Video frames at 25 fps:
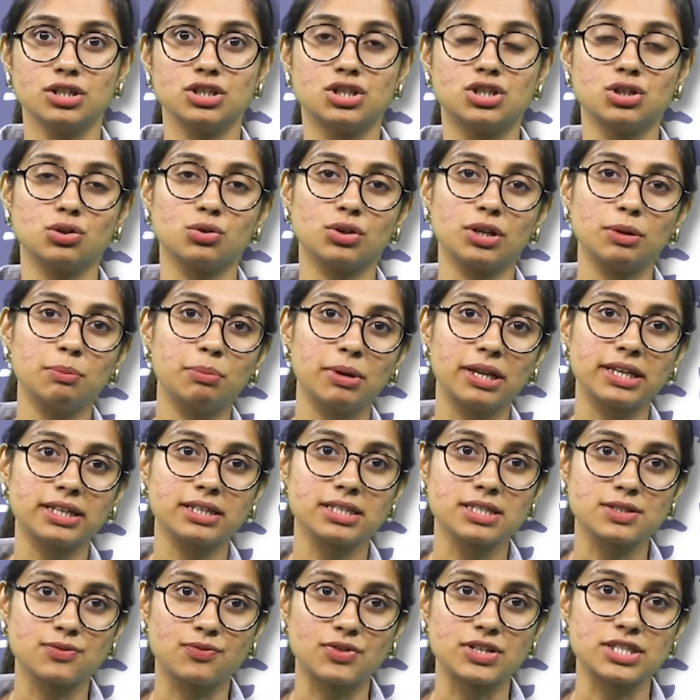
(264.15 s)
During
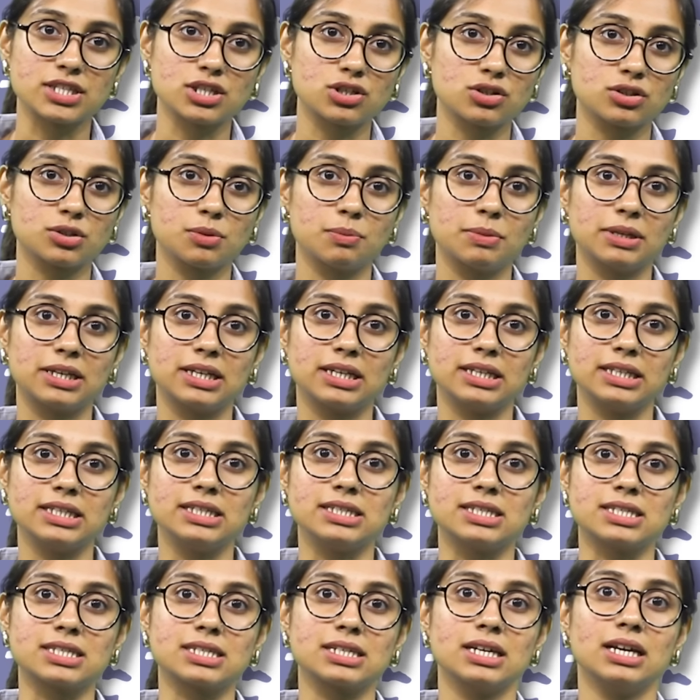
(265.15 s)
Blinken's visit to the Middle
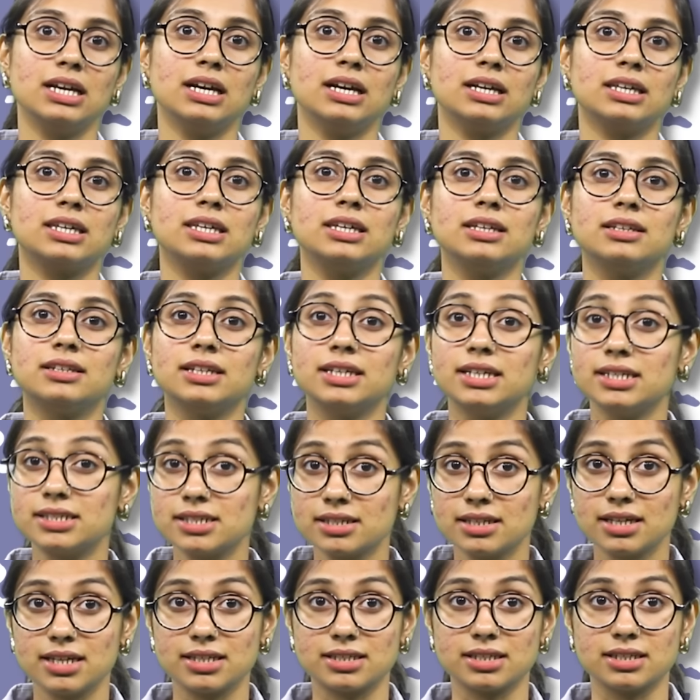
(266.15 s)
East, he
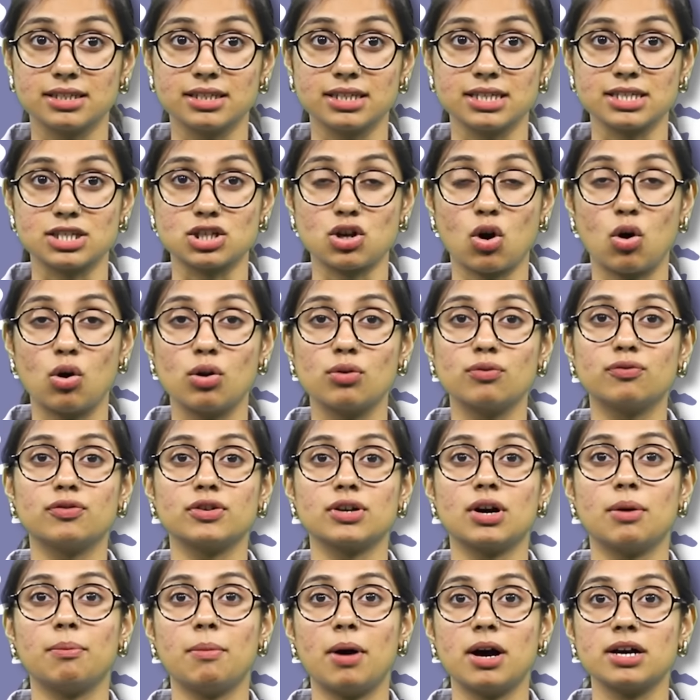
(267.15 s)
reiterated his call
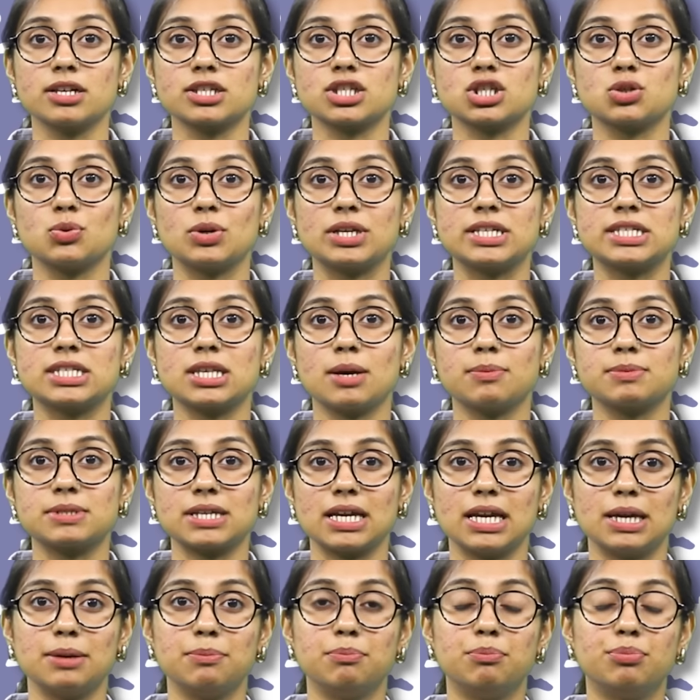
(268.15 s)
for Hamas to accept
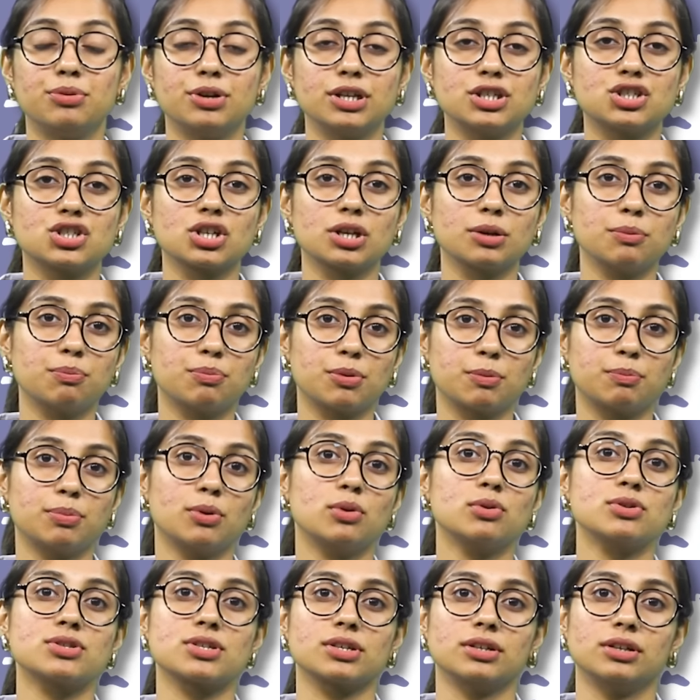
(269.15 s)
a bridging
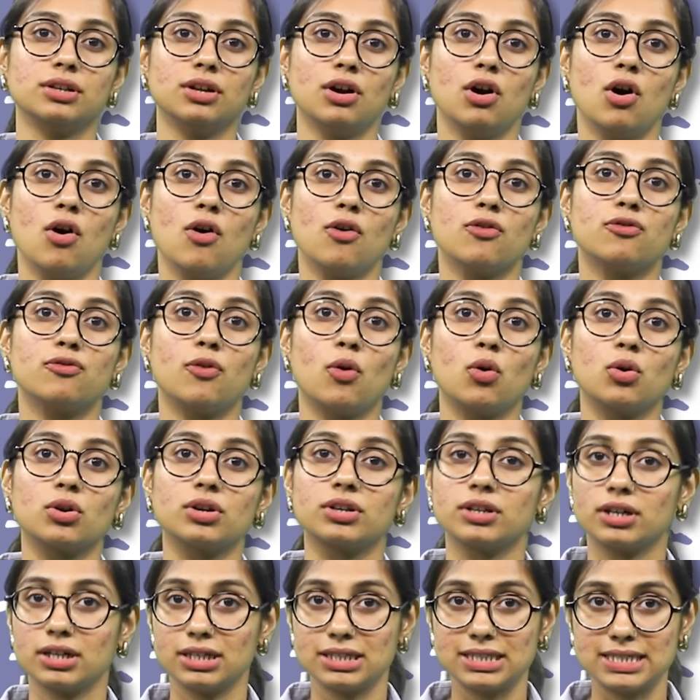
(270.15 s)
proposal
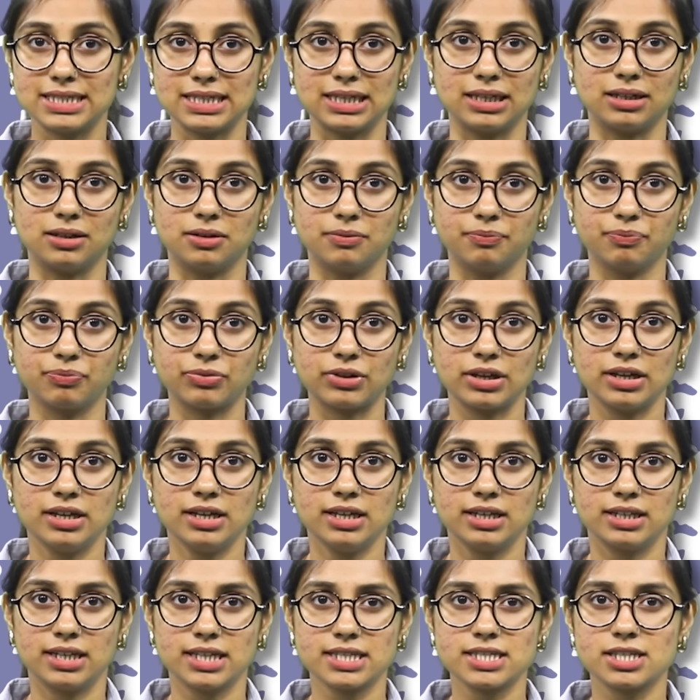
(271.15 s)
for a deal.
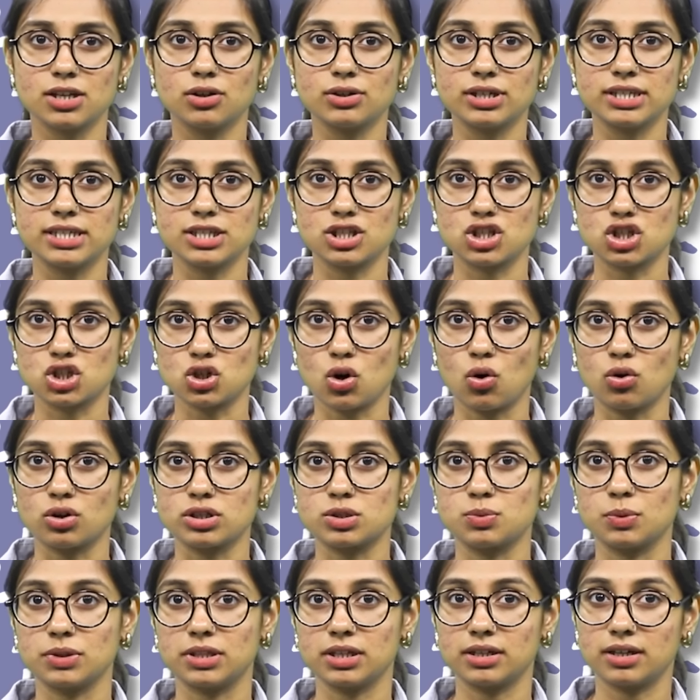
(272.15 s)
Let's look at his
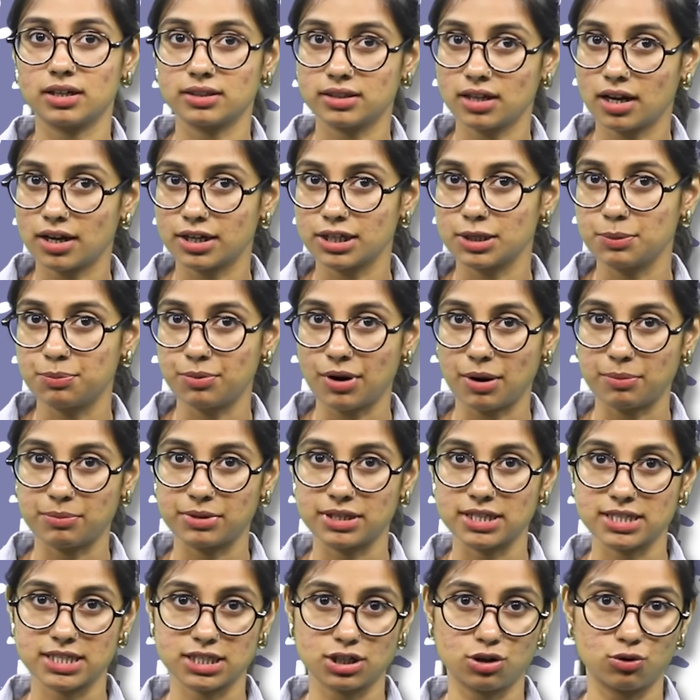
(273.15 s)
talks with the Qatari Prime
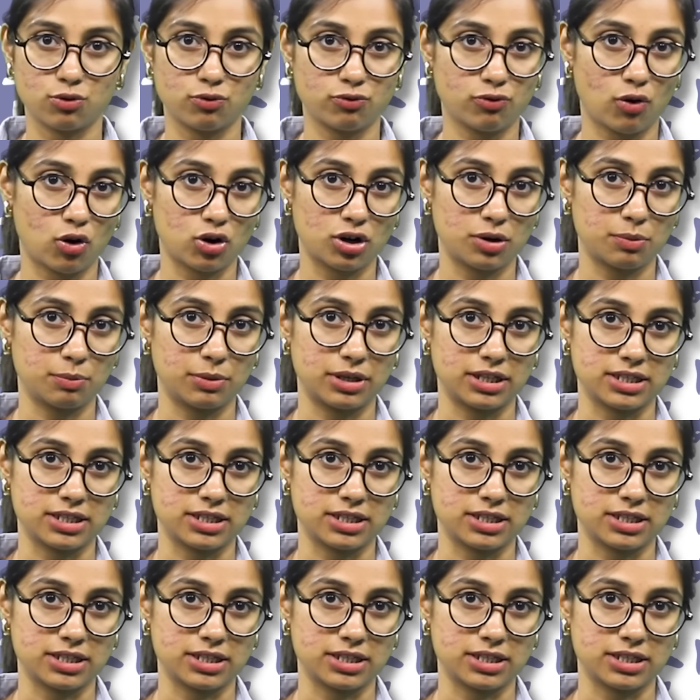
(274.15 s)
Minister and Foreign